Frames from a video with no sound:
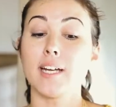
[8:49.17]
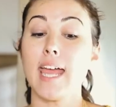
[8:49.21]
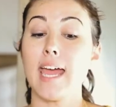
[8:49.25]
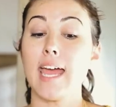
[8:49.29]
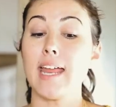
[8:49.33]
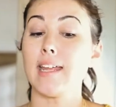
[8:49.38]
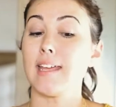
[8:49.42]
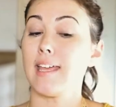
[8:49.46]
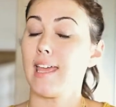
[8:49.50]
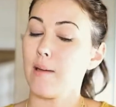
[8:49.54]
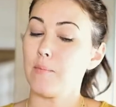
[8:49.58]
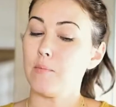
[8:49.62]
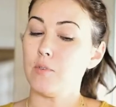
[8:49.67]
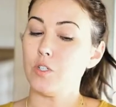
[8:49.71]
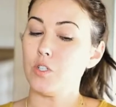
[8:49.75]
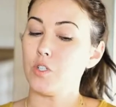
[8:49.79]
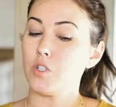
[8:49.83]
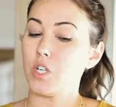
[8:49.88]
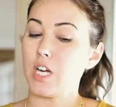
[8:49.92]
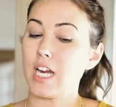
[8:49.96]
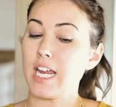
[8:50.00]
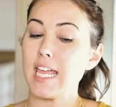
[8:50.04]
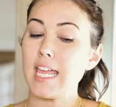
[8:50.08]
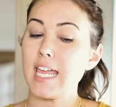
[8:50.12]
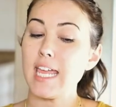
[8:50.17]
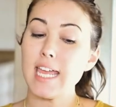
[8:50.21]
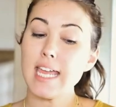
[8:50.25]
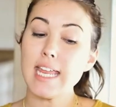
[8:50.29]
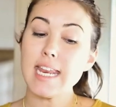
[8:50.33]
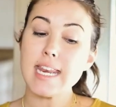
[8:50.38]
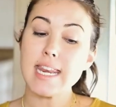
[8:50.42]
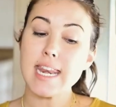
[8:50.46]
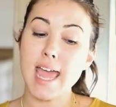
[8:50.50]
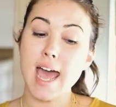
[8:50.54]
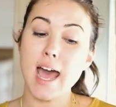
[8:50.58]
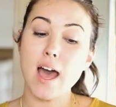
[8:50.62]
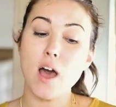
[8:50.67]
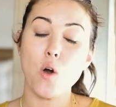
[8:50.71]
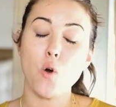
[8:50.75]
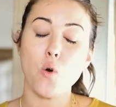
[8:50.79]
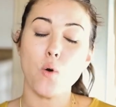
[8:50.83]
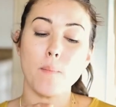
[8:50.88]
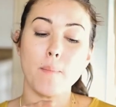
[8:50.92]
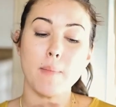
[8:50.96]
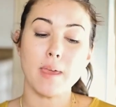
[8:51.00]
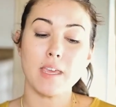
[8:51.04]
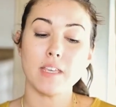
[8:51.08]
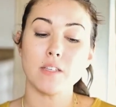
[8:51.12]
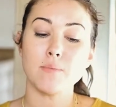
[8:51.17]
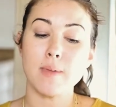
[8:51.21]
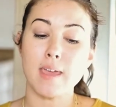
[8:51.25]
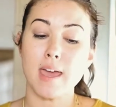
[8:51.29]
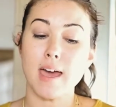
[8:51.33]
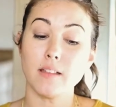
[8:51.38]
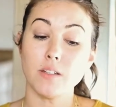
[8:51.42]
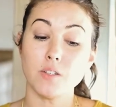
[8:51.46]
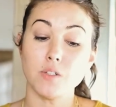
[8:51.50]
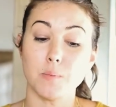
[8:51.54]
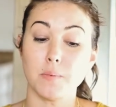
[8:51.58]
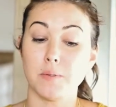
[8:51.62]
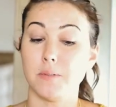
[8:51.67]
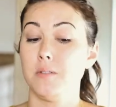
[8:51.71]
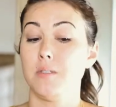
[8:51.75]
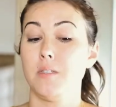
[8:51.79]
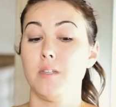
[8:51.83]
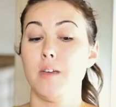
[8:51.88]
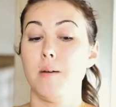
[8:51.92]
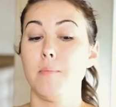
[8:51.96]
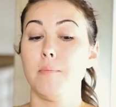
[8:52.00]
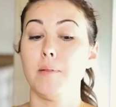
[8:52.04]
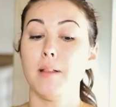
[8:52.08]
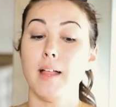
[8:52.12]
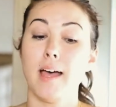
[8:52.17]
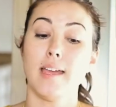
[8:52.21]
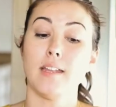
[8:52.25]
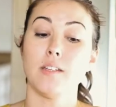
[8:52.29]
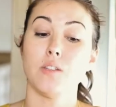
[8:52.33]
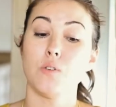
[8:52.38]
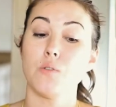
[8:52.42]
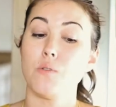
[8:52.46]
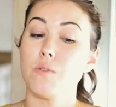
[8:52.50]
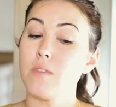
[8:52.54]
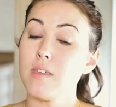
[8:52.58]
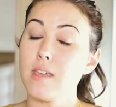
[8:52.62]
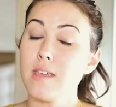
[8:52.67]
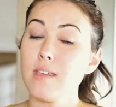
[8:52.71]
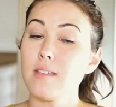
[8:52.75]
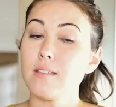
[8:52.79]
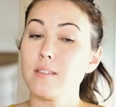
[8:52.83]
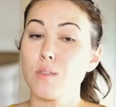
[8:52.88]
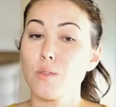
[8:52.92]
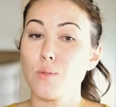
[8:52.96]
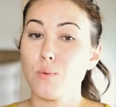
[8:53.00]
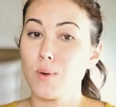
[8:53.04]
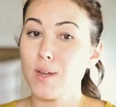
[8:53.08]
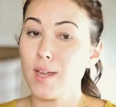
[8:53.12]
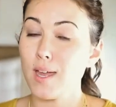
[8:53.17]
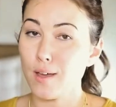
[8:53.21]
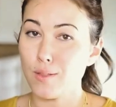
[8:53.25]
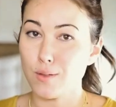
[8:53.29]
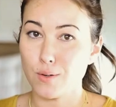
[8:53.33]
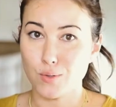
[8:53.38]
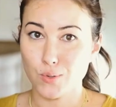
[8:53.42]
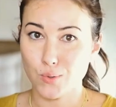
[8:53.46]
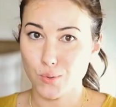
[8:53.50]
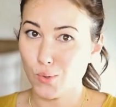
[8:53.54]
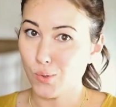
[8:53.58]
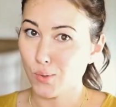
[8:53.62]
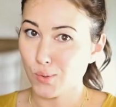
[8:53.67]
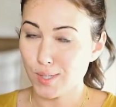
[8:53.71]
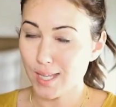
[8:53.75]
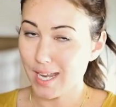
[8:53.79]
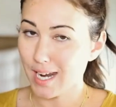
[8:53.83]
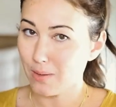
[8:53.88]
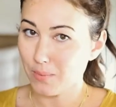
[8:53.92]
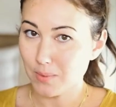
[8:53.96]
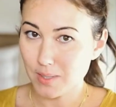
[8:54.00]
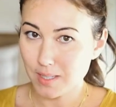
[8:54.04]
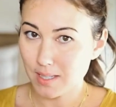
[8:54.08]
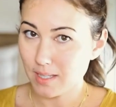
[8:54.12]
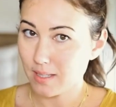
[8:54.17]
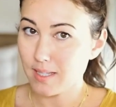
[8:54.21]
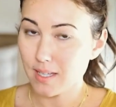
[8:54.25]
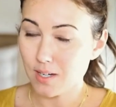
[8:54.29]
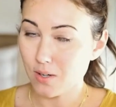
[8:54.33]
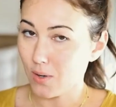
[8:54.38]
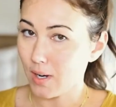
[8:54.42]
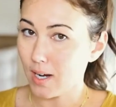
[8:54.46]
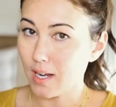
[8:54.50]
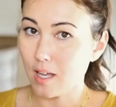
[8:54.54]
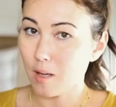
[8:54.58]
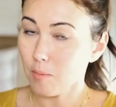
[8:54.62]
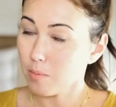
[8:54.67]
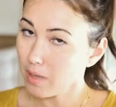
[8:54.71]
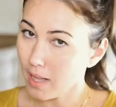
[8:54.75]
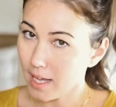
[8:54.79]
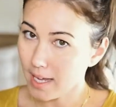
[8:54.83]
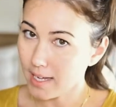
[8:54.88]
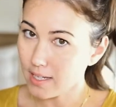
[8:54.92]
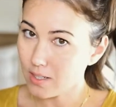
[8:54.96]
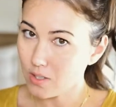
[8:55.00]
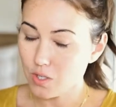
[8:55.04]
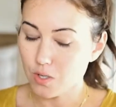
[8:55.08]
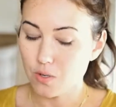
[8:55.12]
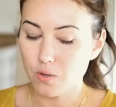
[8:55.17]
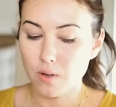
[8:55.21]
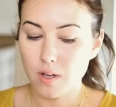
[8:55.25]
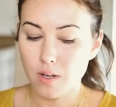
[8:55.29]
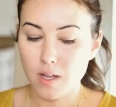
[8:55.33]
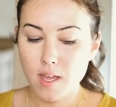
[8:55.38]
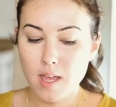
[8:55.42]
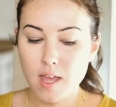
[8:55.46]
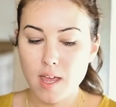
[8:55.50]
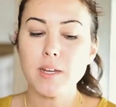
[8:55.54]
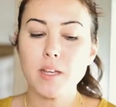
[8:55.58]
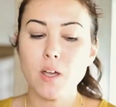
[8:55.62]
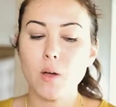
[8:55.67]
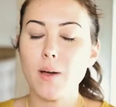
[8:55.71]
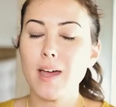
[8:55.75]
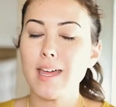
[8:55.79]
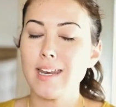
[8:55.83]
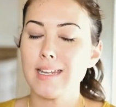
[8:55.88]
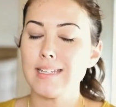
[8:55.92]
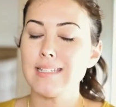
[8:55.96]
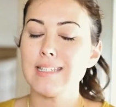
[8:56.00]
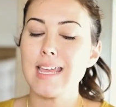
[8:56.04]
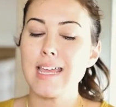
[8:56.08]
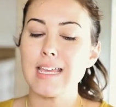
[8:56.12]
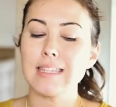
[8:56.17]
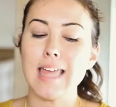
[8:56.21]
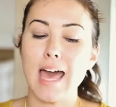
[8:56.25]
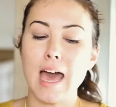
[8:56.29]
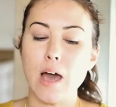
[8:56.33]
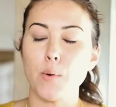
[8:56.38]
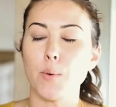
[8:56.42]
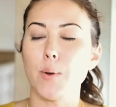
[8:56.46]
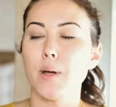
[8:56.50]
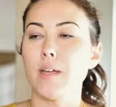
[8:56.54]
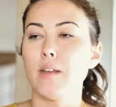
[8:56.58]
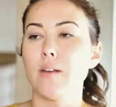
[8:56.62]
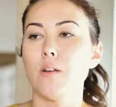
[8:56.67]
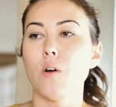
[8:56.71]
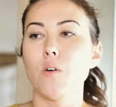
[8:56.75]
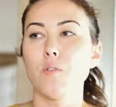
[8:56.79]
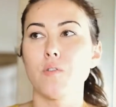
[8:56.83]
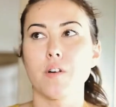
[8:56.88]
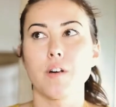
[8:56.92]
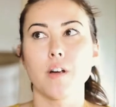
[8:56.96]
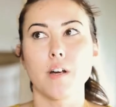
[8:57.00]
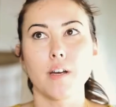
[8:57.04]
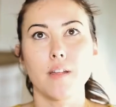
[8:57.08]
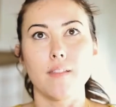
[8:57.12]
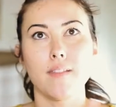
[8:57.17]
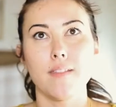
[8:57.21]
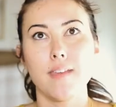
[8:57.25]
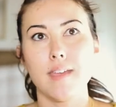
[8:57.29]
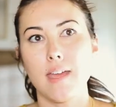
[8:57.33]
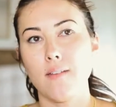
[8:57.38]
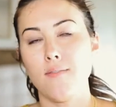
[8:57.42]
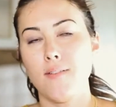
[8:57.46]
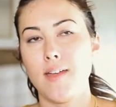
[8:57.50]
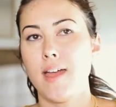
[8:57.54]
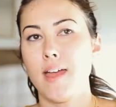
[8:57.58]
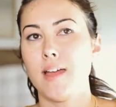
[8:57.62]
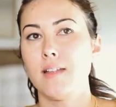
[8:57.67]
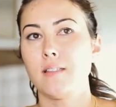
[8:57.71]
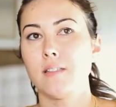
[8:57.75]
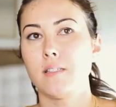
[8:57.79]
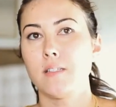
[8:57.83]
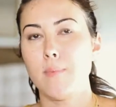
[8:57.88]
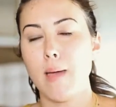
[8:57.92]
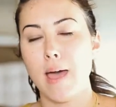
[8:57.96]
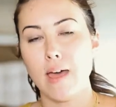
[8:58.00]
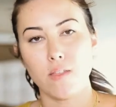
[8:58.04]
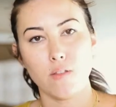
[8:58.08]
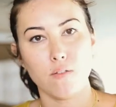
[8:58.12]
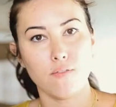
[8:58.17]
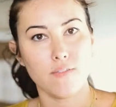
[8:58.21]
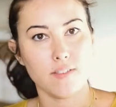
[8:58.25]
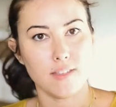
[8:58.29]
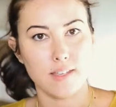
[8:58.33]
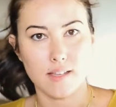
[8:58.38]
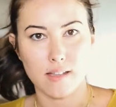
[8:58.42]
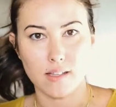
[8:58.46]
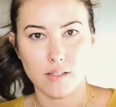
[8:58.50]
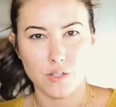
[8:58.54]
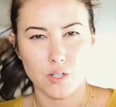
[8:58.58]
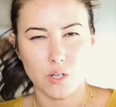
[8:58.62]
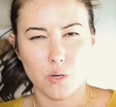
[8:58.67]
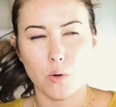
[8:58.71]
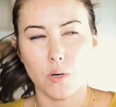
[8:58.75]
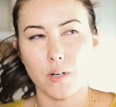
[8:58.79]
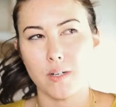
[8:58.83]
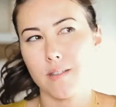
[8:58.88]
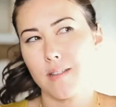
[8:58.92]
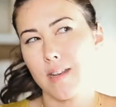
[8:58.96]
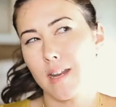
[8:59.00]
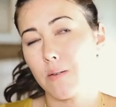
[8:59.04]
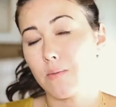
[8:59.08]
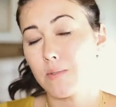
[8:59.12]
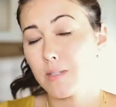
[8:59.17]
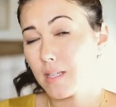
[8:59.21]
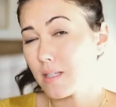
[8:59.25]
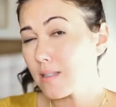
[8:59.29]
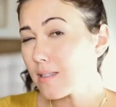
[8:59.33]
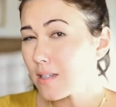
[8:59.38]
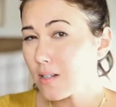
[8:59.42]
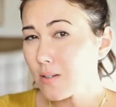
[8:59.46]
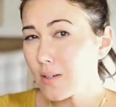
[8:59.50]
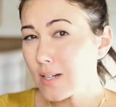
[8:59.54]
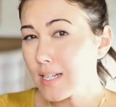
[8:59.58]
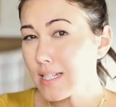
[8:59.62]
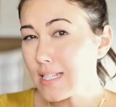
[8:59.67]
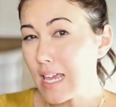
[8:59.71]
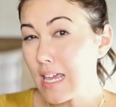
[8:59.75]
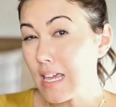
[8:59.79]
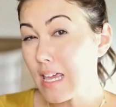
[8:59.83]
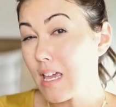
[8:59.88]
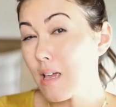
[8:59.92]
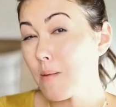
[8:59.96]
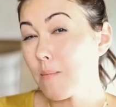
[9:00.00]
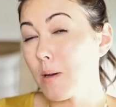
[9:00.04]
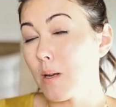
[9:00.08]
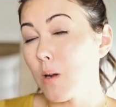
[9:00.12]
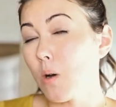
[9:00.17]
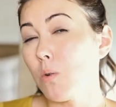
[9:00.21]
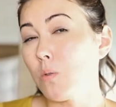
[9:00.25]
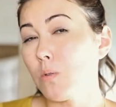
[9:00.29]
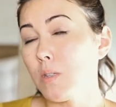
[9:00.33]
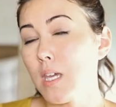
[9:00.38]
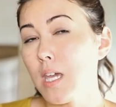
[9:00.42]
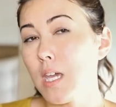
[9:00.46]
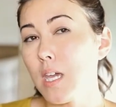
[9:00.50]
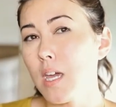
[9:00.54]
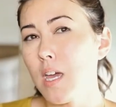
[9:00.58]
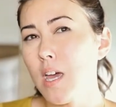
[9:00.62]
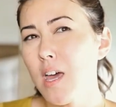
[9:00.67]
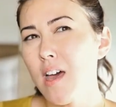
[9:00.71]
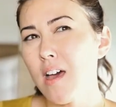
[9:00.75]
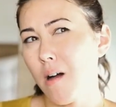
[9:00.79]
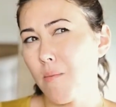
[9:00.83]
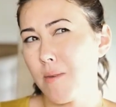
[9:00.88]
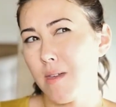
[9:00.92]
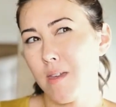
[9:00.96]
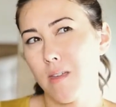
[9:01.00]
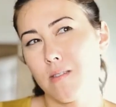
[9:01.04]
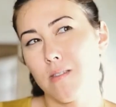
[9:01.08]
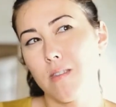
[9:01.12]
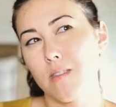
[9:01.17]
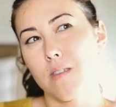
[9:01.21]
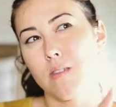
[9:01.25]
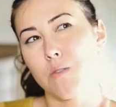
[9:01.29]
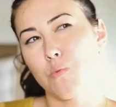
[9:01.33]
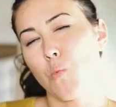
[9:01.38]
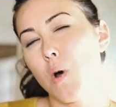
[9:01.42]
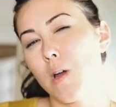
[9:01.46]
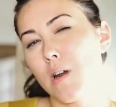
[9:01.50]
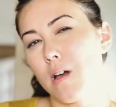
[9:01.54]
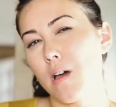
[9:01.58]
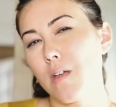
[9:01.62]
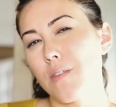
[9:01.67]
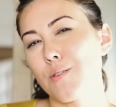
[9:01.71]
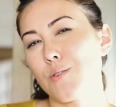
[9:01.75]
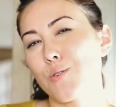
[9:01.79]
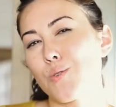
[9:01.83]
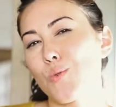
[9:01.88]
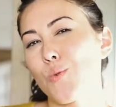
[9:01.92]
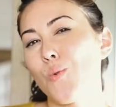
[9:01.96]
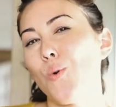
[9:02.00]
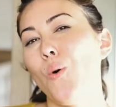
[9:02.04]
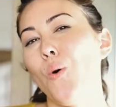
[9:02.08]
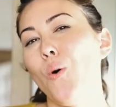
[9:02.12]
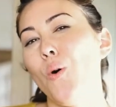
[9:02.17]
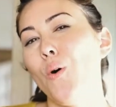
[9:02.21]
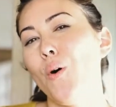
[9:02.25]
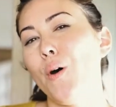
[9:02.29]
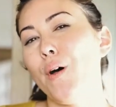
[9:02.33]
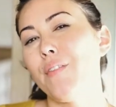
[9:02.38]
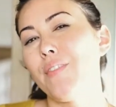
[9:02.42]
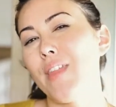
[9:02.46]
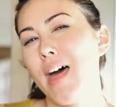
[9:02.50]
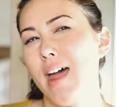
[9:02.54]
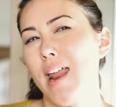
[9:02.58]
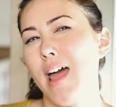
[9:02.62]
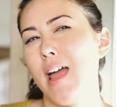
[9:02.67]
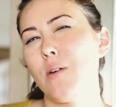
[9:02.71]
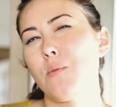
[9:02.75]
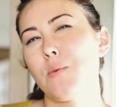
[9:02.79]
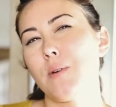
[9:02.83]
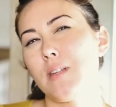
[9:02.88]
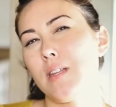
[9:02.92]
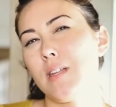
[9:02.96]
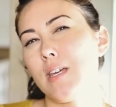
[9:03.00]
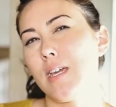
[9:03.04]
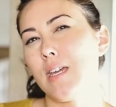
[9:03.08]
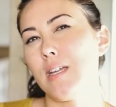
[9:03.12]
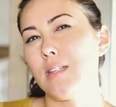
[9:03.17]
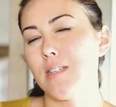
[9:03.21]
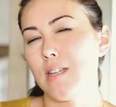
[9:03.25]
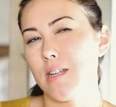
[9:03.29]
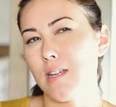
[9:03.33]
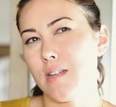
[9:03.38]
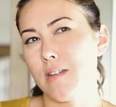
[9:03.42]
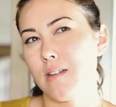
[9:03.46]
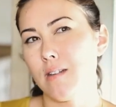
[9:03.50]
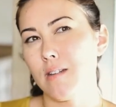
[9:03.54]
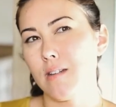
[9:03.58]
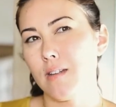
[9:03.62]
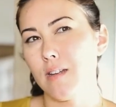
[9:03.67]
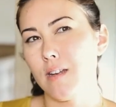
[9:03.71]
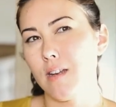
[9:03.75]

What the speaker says: organic chemistry, it now makes me eligible to apply to these 3 other schools that I was considering applying to. I'm going to go ahead and take that one over the advanced pathophysiology course that I was considering taking, but only got me into this one other school that I really didn't